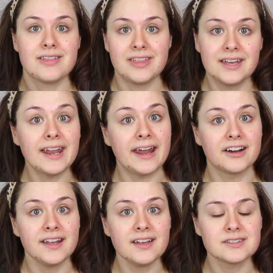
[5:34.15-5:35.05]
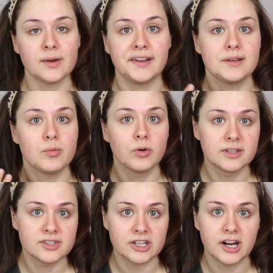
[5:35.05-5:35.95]
thin area, so any
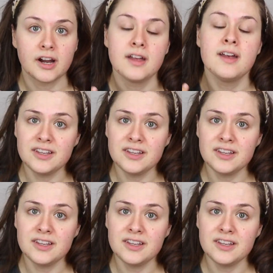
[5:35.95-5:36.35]
moisture